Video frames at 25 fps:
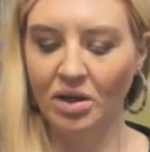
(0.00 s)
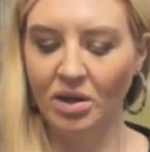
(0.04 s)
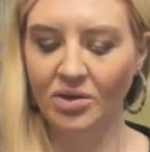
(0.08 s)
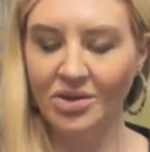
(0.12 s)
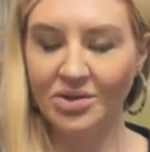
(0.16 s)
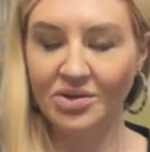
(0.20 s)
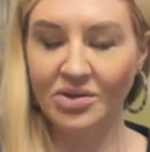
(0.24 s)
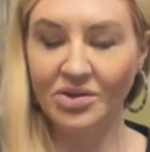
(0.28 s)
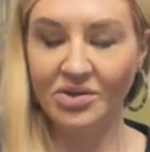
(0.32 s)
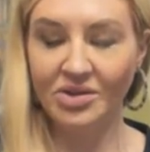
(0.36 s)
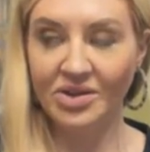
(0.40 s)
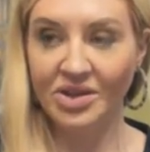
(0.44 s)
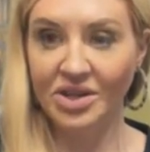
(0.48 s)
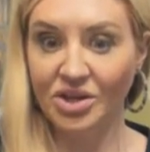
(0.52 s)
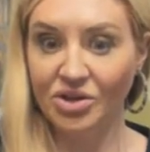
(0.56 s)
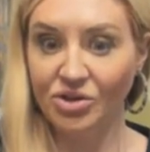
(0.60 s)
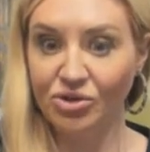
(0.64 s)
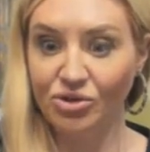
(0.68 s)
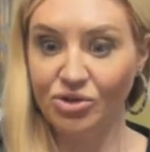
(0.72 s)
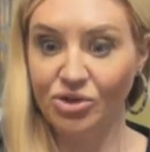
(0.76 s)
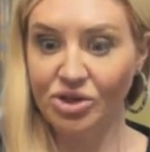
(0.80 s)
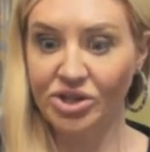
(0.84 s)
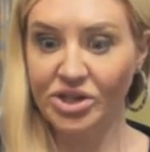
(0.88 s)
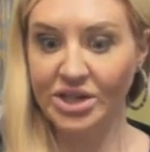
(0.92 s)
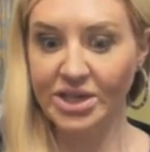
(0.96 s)
This is an
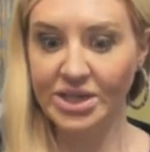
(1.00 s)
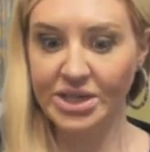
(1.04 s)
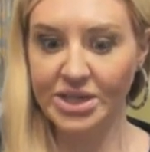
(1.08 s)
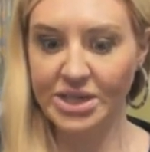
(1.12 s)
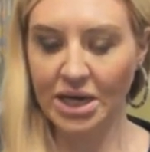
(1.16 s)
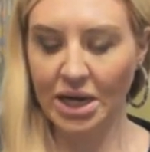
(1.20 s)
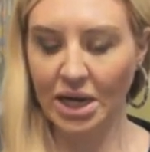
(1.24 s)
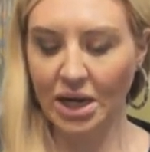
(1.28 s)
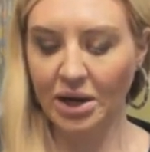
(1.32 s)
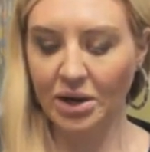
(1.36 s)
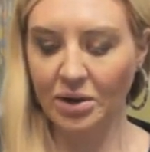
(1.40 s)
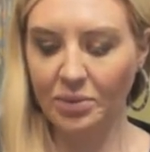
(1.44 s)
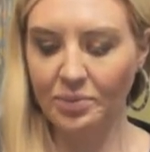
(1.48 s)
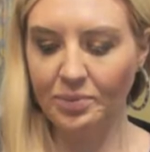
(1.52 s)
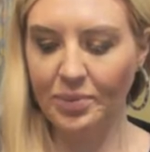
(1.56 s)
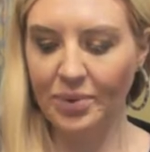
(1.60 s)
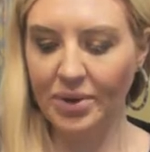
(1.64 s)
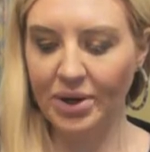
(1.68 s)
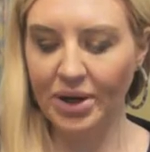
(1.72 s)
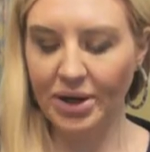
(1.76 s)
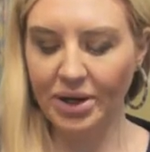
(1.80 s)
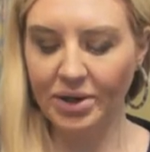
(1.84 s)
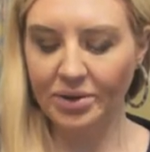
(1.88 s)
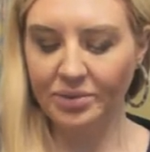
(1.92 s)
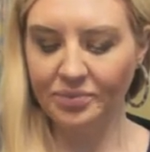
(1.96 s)
interesting deck,
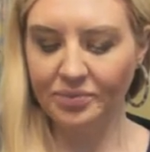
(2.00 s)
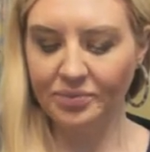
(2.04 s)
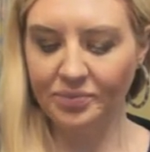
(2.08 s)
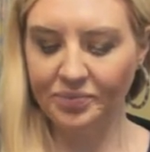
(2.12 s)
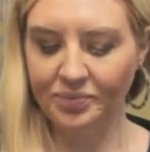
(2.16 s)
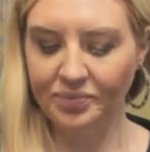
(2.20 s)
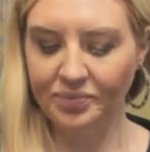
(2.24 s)
but